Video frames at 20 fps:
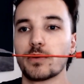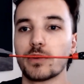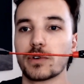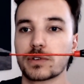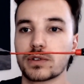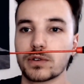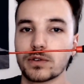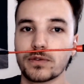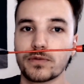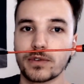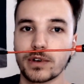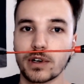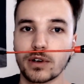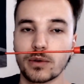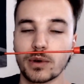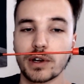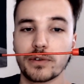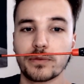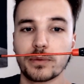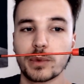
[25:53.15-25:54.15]
too far away
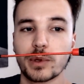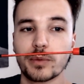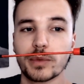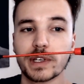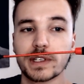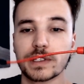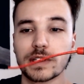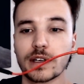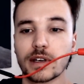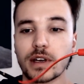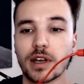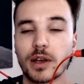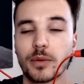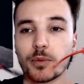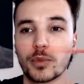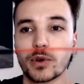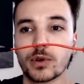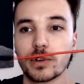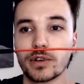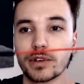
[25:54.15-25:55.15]
from the mixer and pull
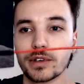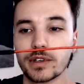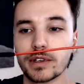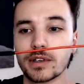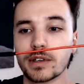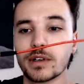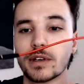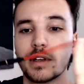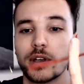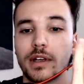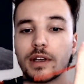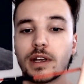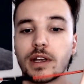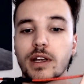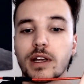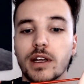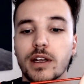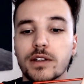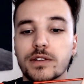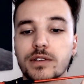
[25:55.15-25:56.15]
on it,
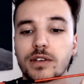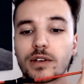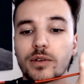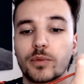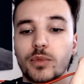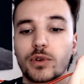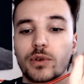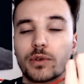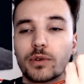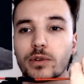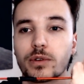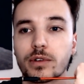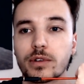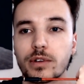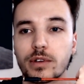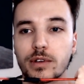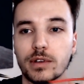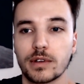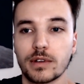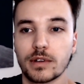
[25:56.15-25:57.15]
it's going to pull
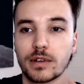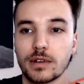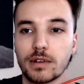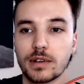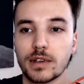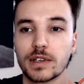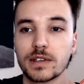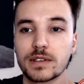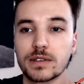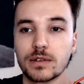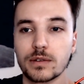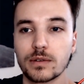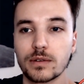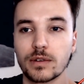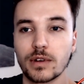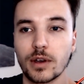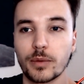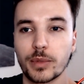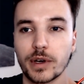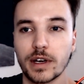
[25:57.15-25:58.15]
these two
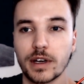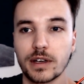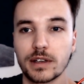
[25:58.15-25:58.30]
apart.